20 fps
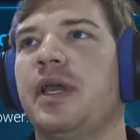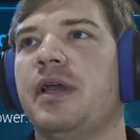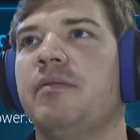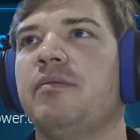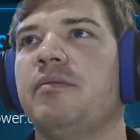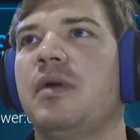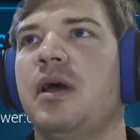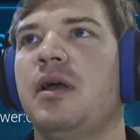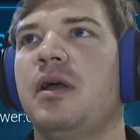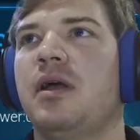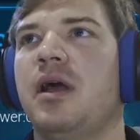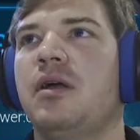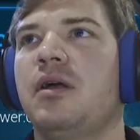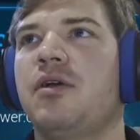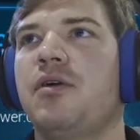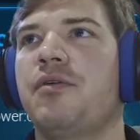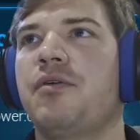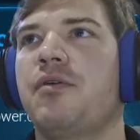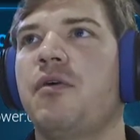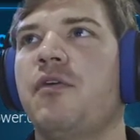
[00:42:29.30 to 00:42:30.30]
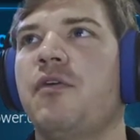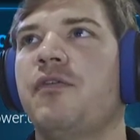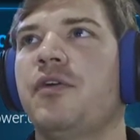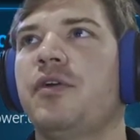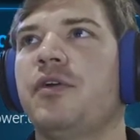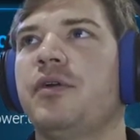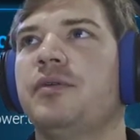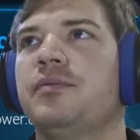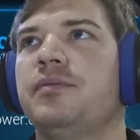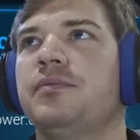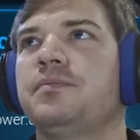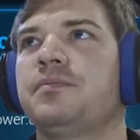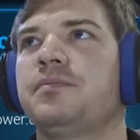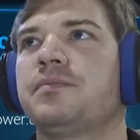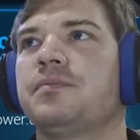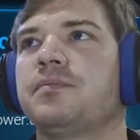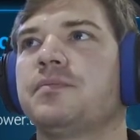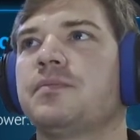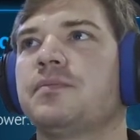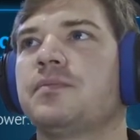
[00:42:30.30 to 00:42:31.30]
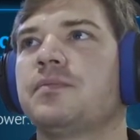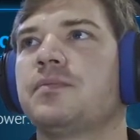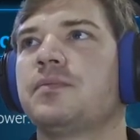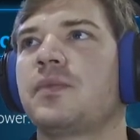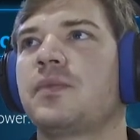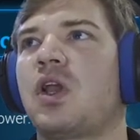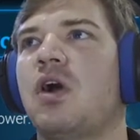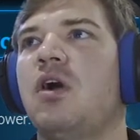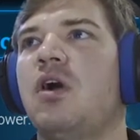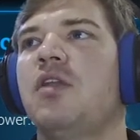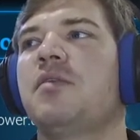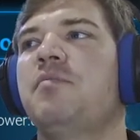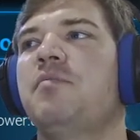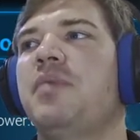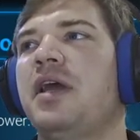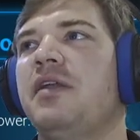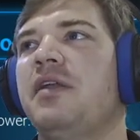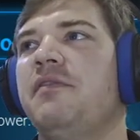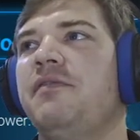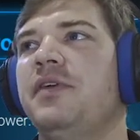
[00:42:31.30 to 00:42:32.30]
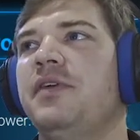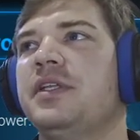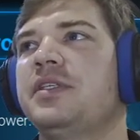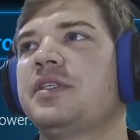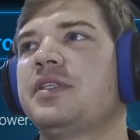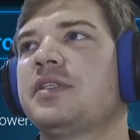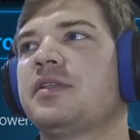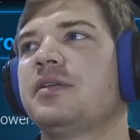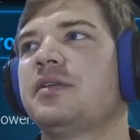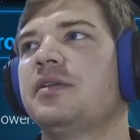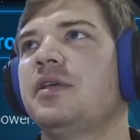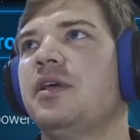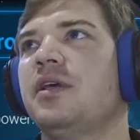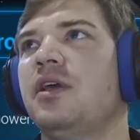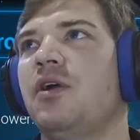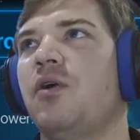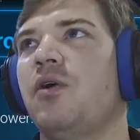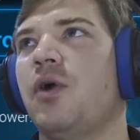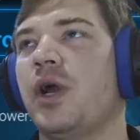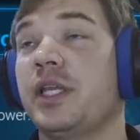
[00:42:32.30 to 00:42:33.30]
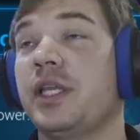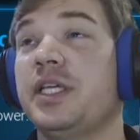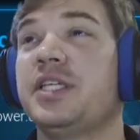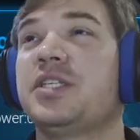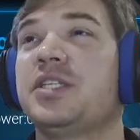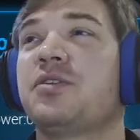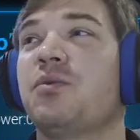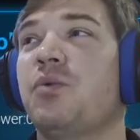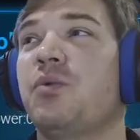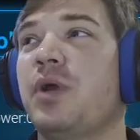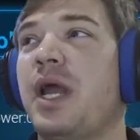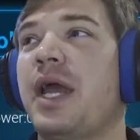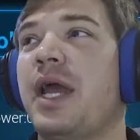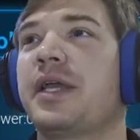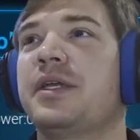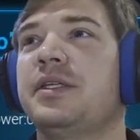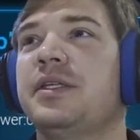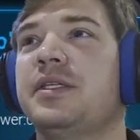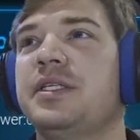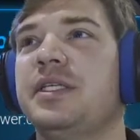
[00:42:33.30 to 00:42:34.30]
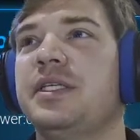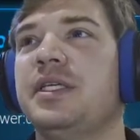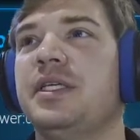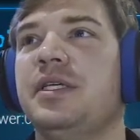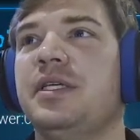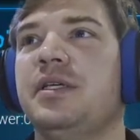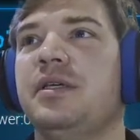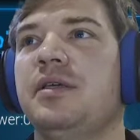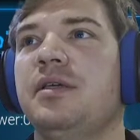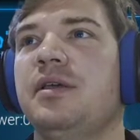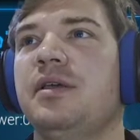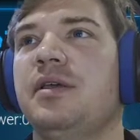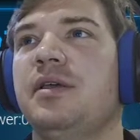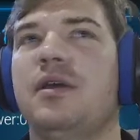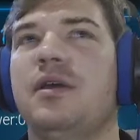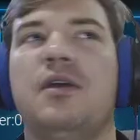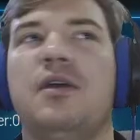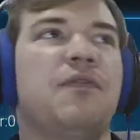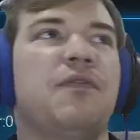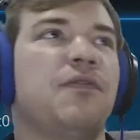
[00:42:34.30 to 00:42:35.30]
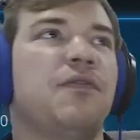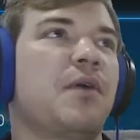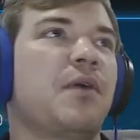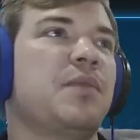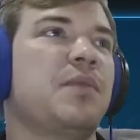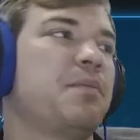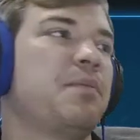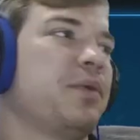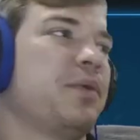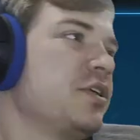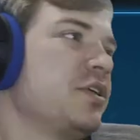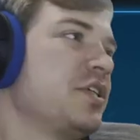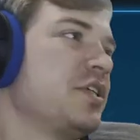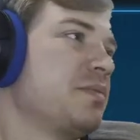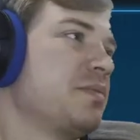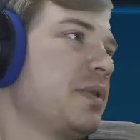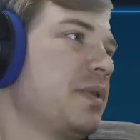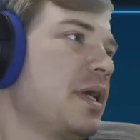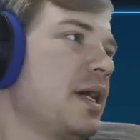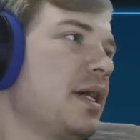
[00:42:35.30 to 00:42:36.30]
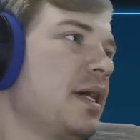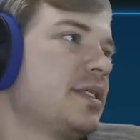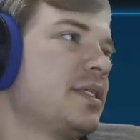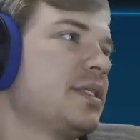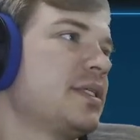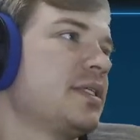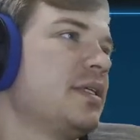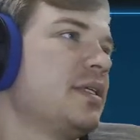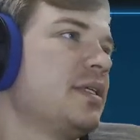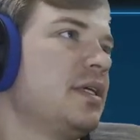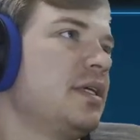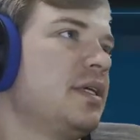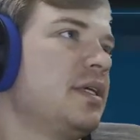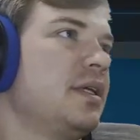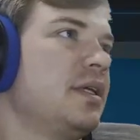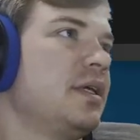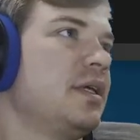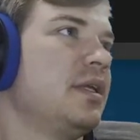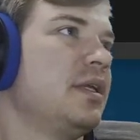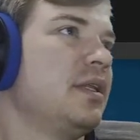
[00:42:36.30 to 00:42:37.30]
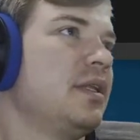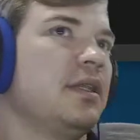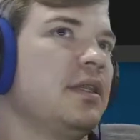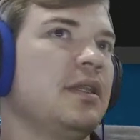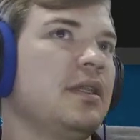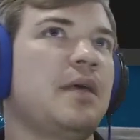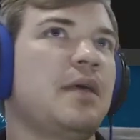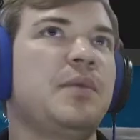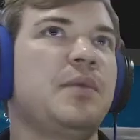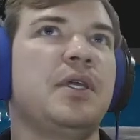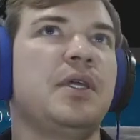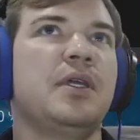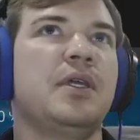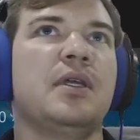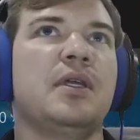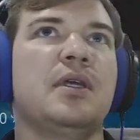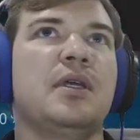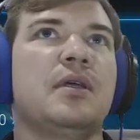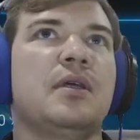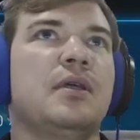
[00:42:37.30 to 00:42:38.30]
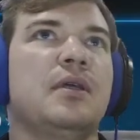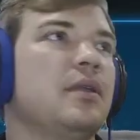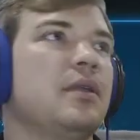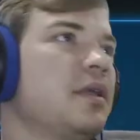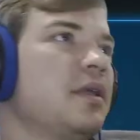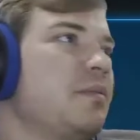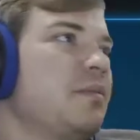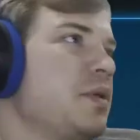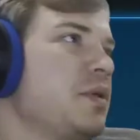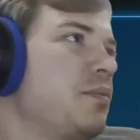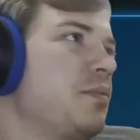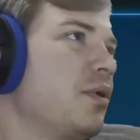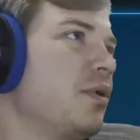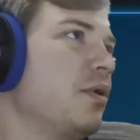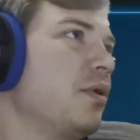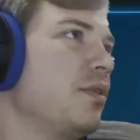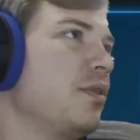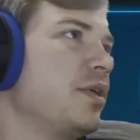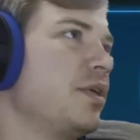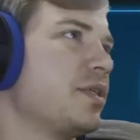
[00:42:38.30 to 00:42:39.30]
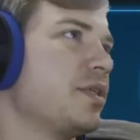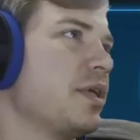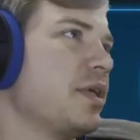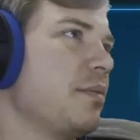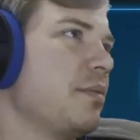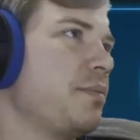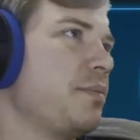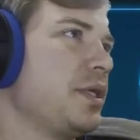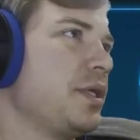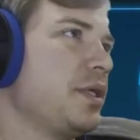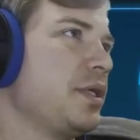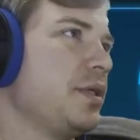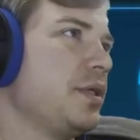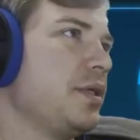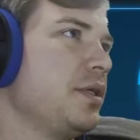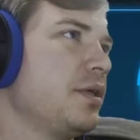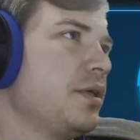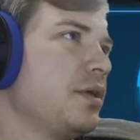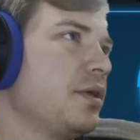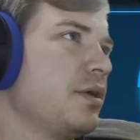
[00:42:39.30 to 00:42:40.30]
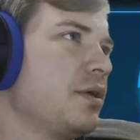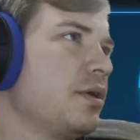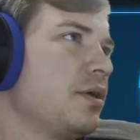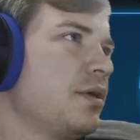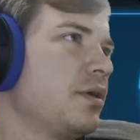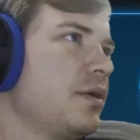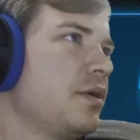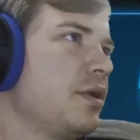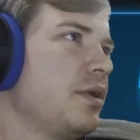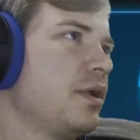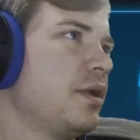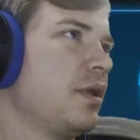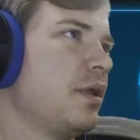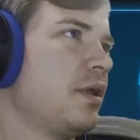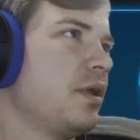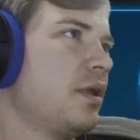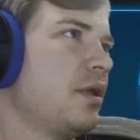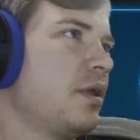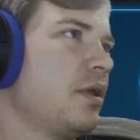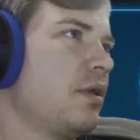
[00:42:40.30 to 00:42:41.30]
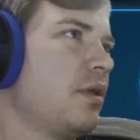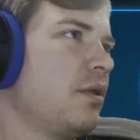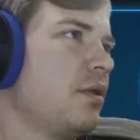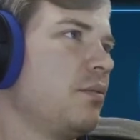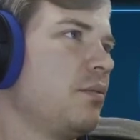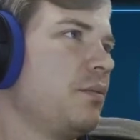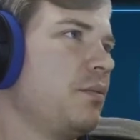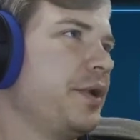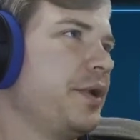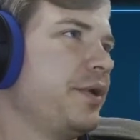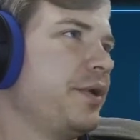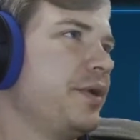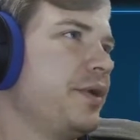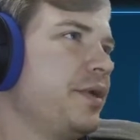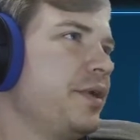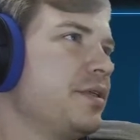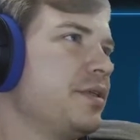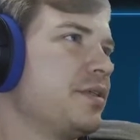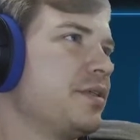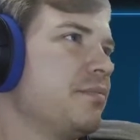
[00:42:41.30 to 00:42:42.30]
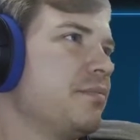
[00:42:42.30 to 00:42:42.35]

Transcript: I'll go over all the benefits, or at least what I could see from the purchase plots. Let me pull this up here. Where is